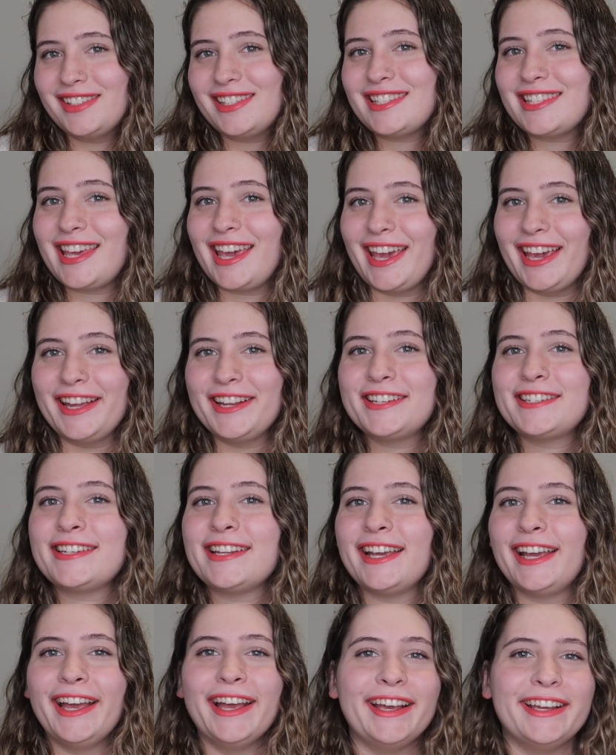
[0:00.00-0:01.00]
is
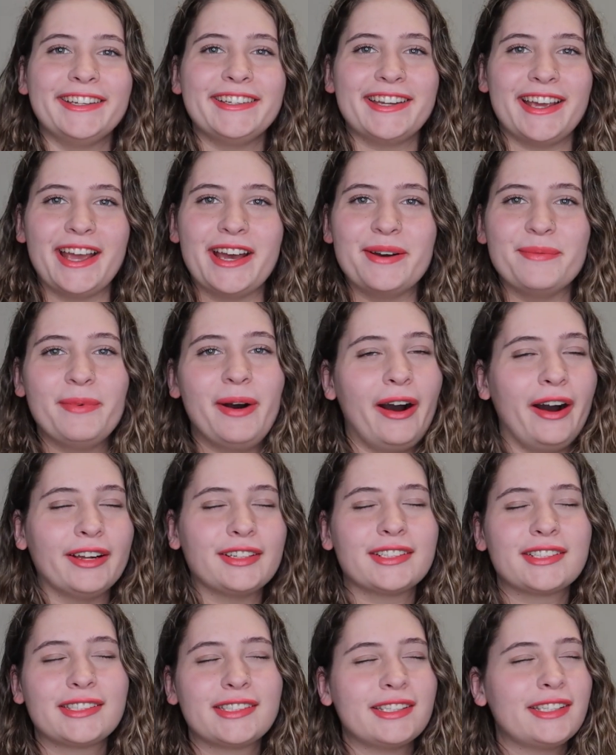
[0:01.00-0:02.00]
H&M.
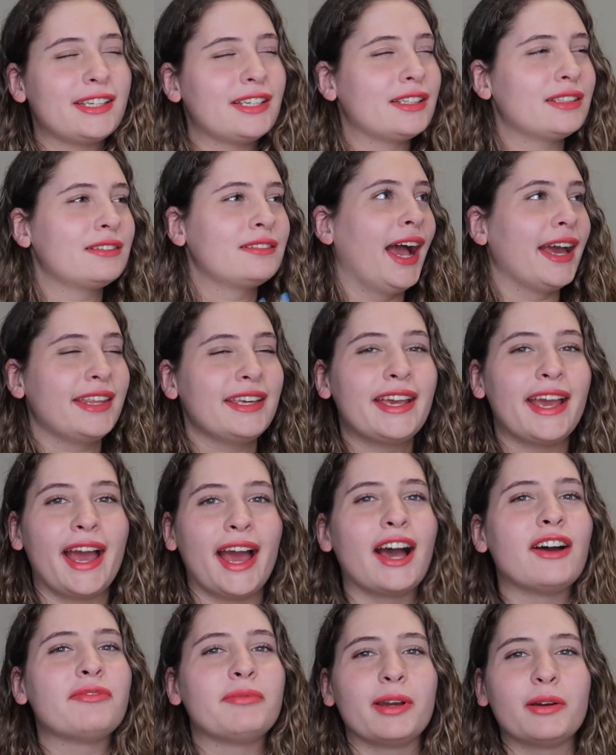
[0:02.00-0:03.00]
Honestly, I think
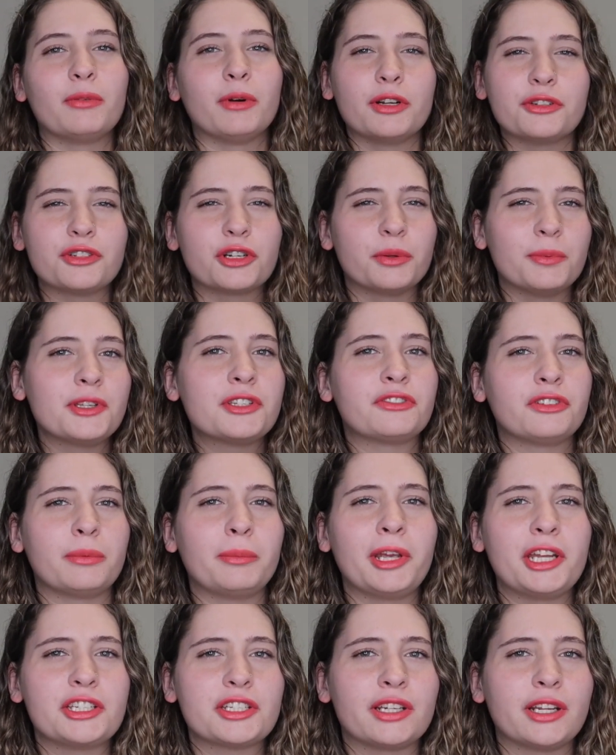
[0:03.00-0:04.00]
half my wardrobe is from
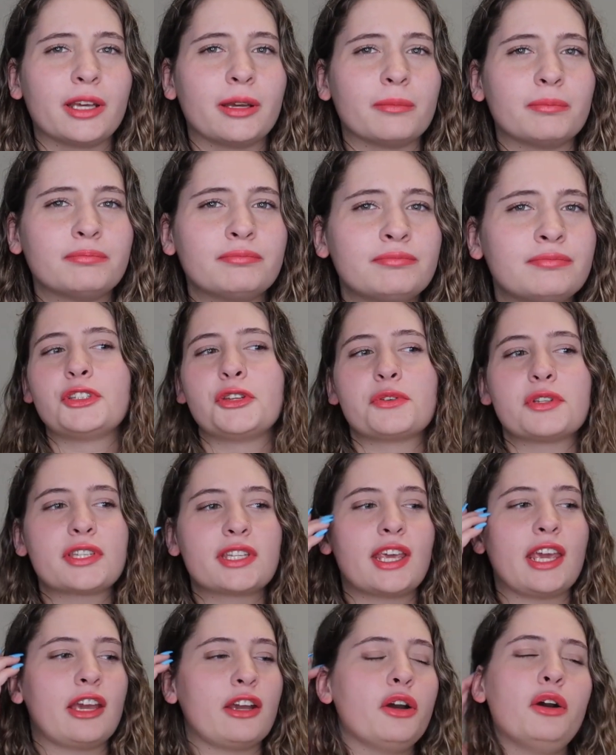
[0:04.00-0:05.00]
H&M. You just
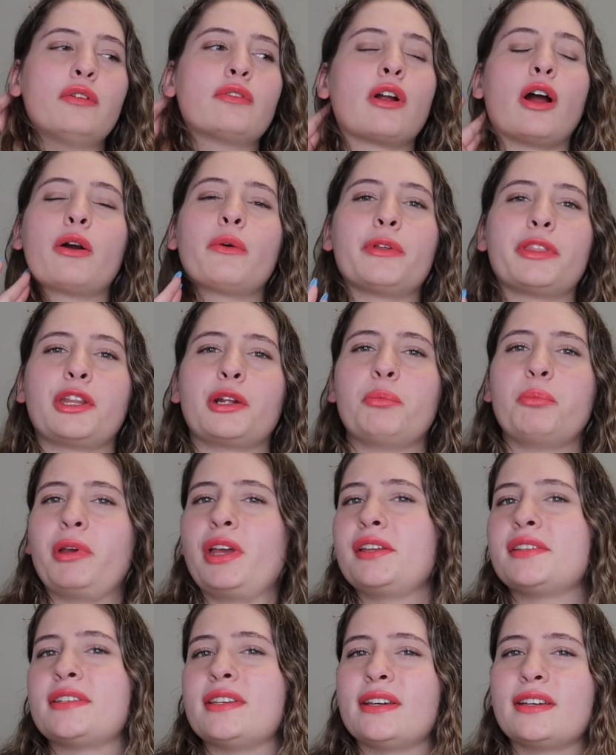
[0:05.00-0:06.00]
can't go wrong with their
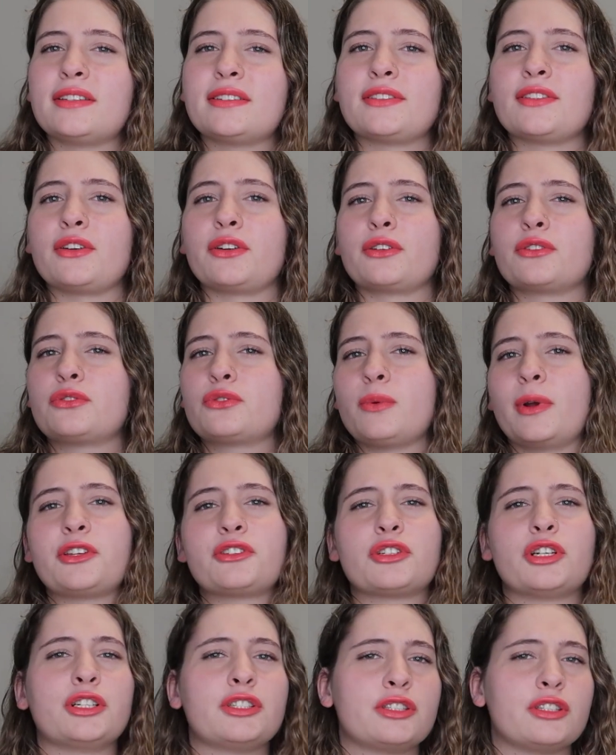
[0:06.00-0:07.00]
basics, their
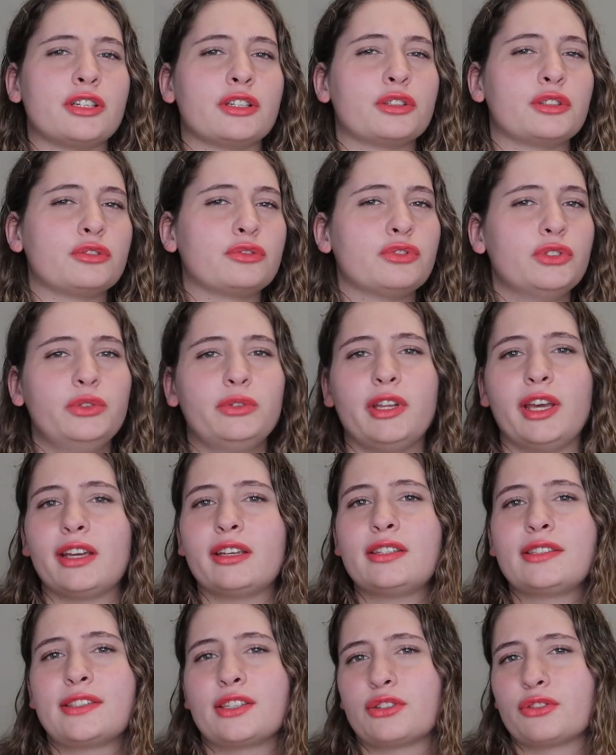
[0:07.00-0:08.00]
sweatshirts, their crew
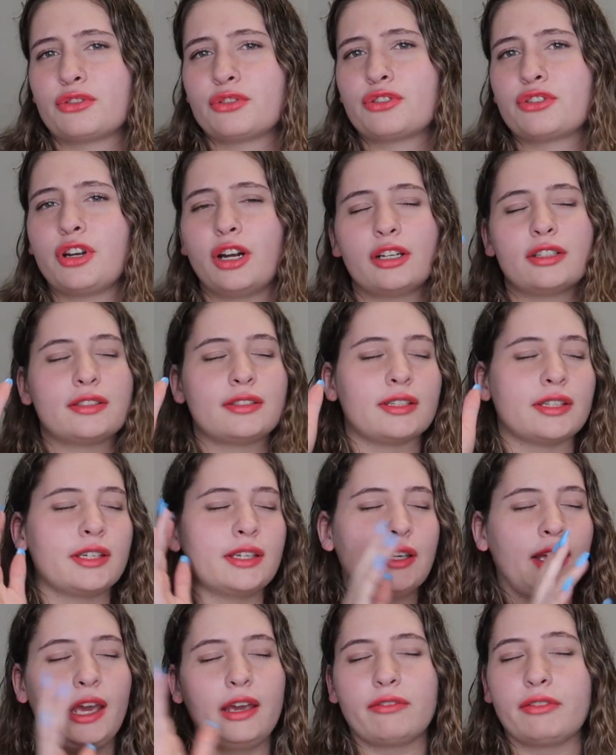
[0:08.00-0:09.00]
necks, their shirts,
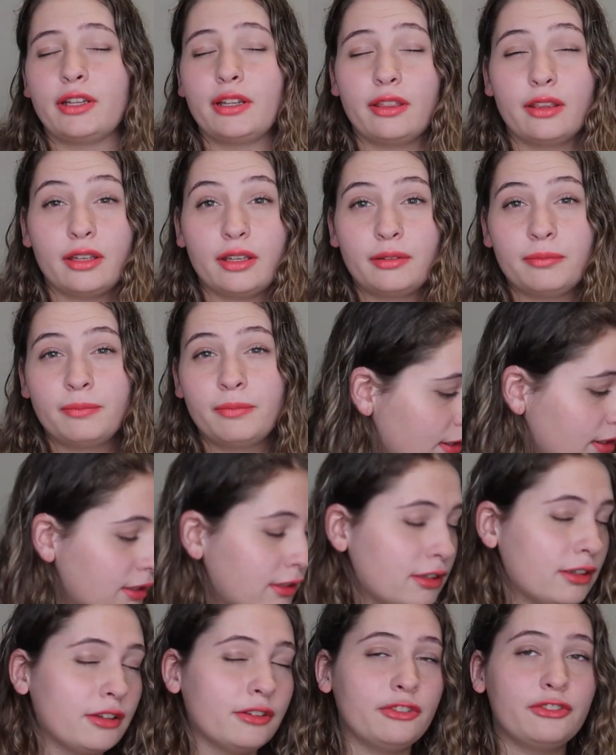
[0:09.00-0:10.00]
like everything.
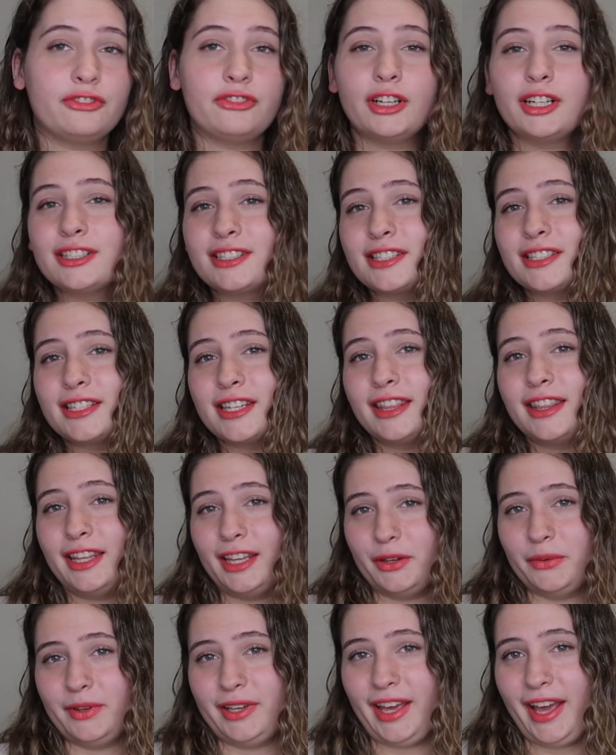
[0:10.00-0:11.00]
And the first
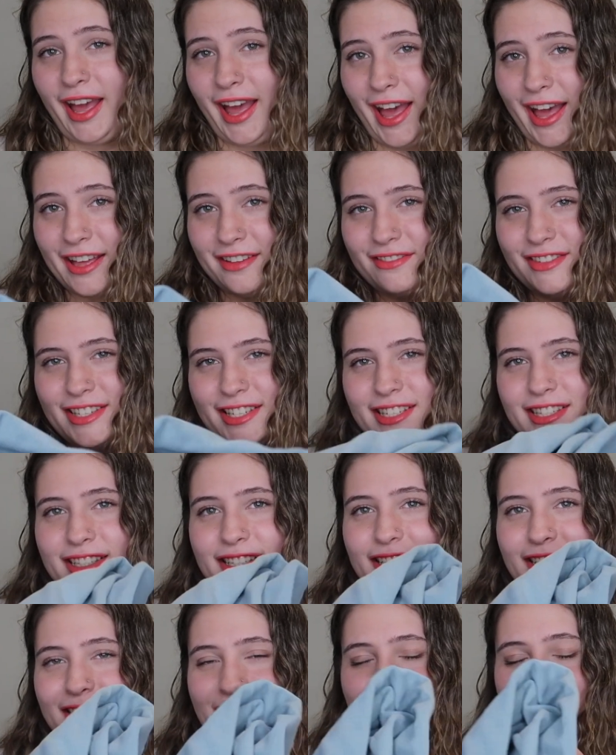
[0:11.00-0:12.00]
thing we have is
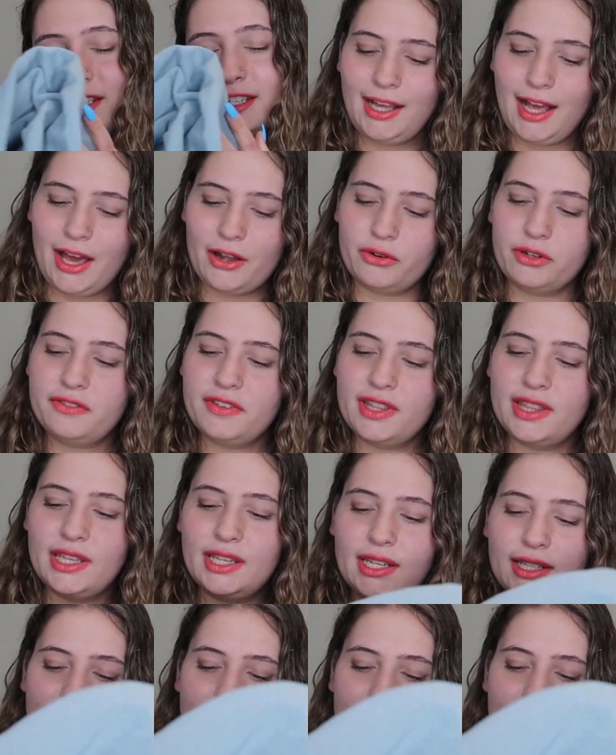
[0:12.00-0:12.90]
this, I don't even think